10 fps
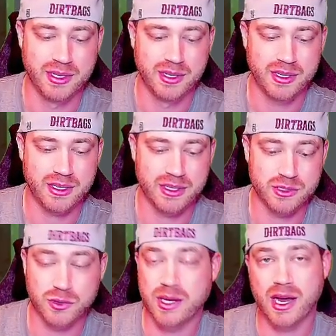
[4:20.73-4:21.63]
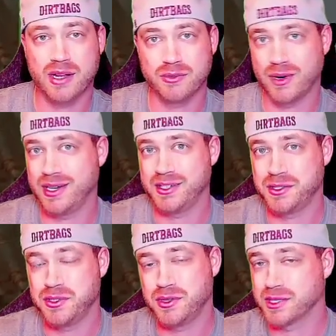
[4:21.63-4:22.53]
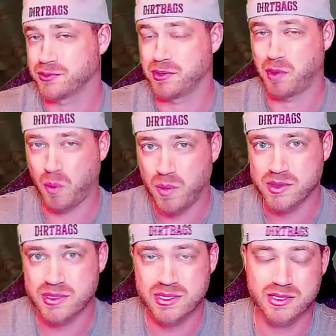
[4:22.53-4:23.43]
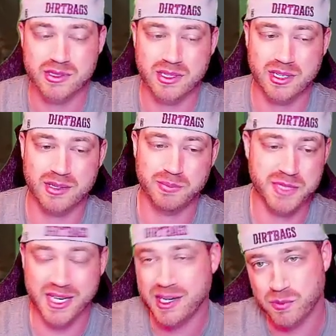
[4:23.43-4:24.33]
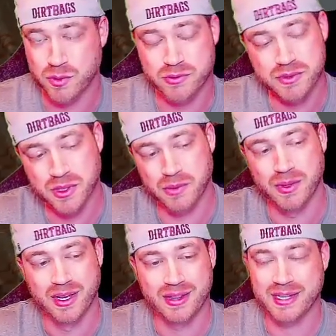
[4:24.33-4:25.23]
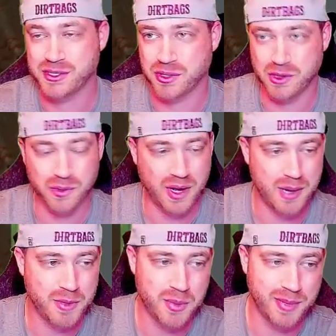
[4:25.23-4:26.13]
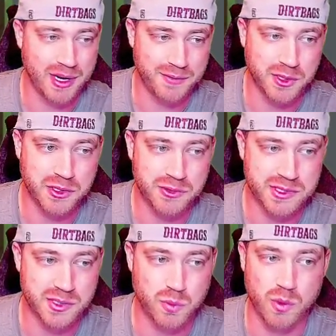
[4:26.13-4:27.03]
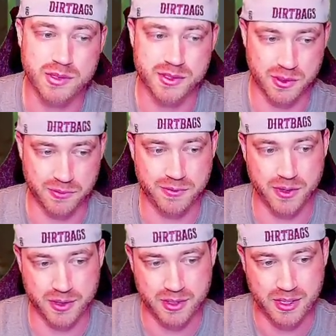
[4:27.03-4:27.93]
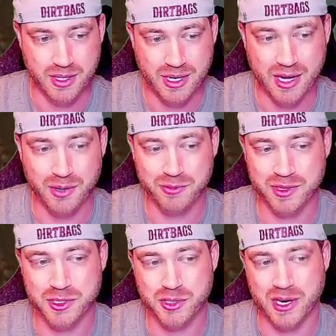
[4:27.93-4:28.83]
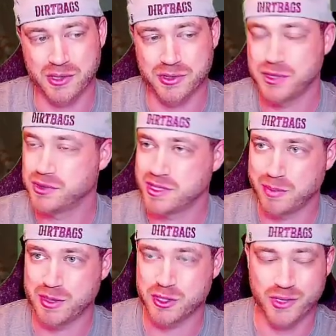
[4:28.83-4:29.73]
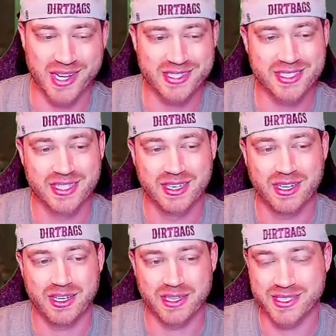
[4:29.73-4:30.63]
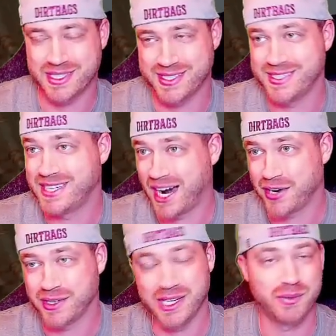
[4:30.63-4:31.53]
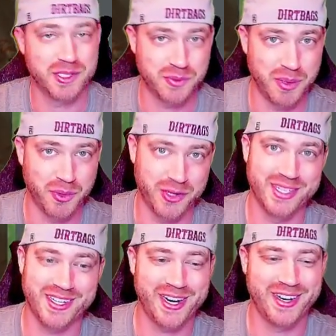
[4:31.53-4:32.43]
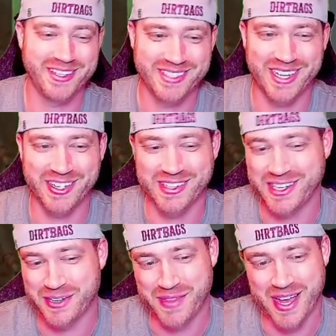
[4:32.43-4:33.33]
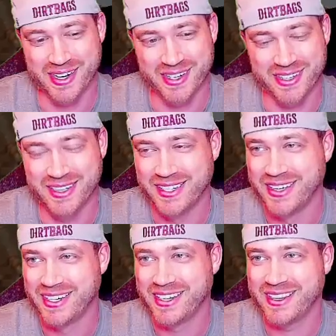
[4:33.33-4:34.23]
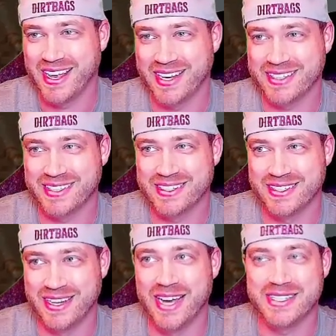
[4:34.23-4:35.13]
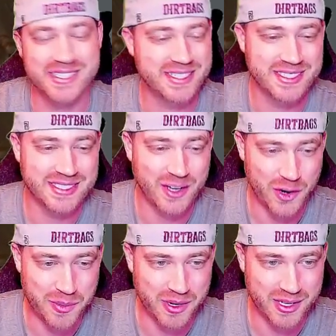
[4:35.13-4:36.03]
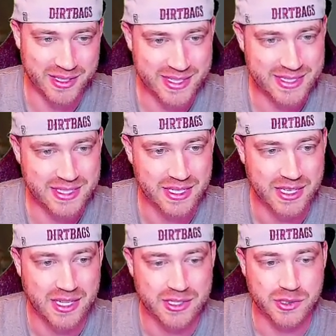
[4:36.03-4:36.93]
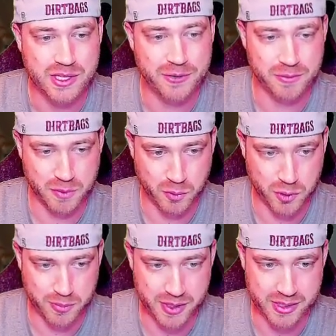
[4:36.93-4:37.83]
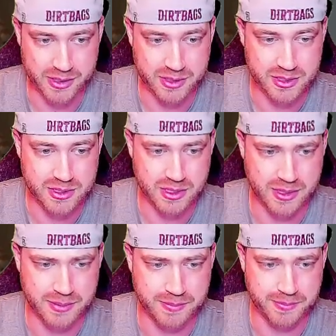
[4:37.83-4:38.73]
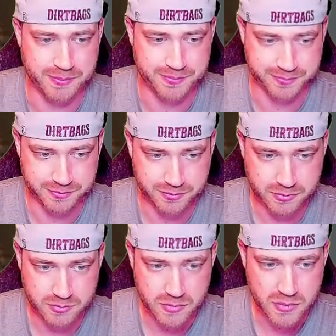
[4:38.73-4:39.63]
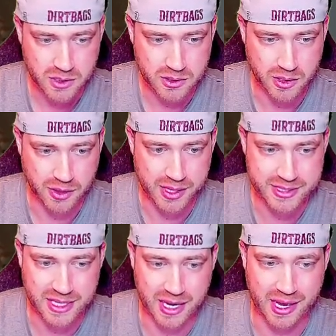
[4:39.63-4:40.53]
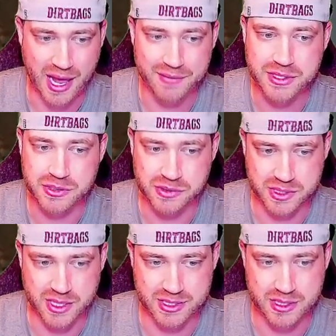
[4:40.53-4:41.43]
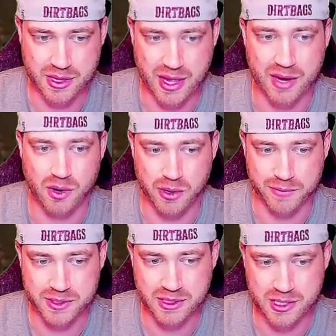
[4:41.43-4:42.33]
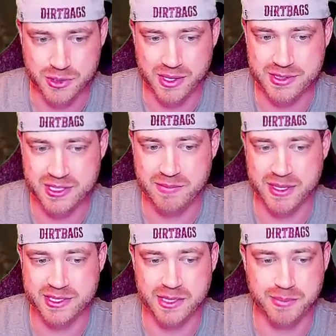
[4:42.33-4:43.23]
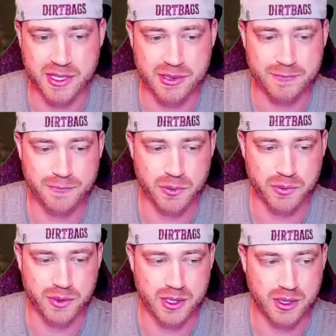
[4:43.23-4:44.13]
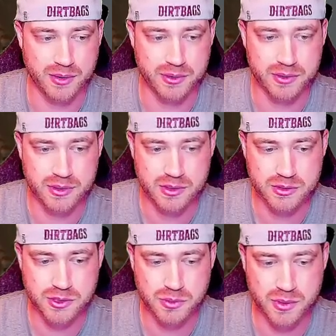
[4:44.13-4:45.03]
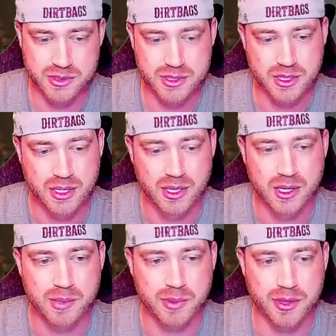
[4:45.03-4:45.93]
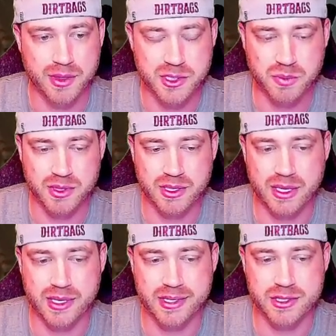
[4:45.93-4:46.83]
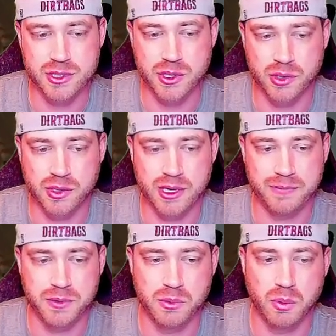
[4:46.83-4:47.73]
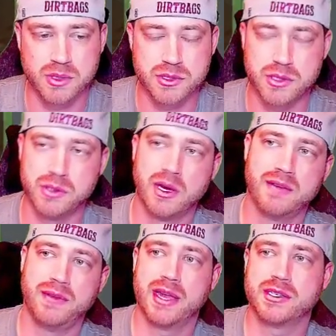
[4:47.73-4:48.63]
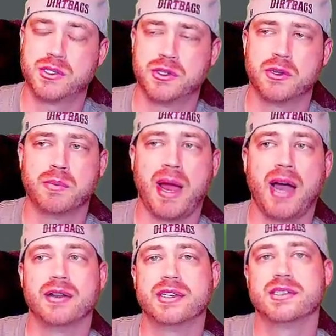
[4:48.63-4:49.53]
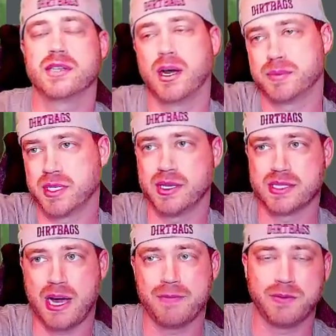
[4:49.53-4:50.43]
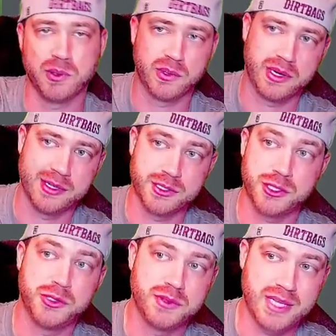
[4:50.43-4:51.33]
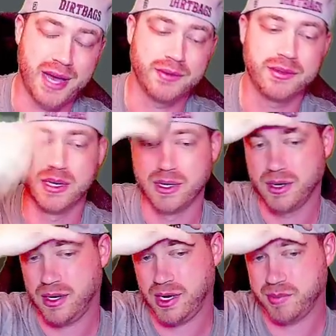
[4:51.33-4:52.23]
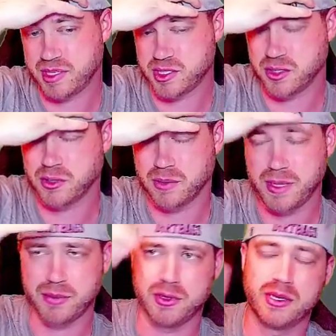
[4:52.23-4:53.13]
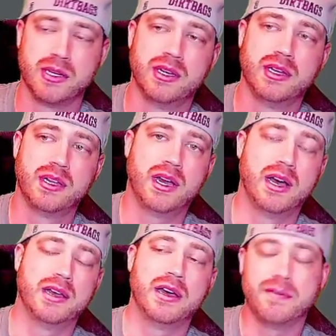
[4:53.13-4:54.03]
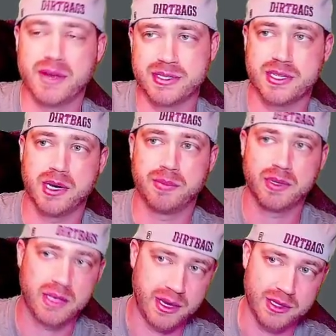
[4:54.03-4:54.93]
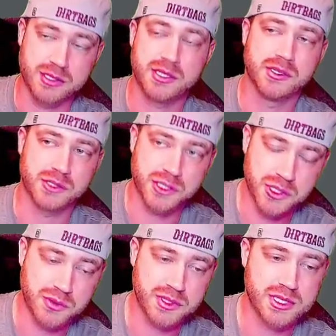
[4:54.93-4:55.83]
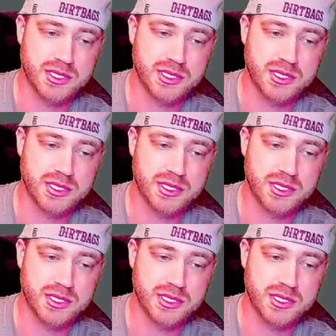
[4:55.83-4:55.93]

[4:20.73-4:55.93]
uh, Dreadnought right near you. You get to reroll once uh, to hit and wound, so that's a good little combo, but I've only used this once so far. I don't really try to use two CP strats unless it's in dire need, which we were in dire, dire need of that, uh, that Knight's uh, list. So Death from the Warp is... Um, this, I haven't used this that often. I try and save my CP for the other two ones. But this one is good if you want to advance your paladins up to the top floor and then shoot down uh, because you're going to be able to uh, advance up and then still shoot.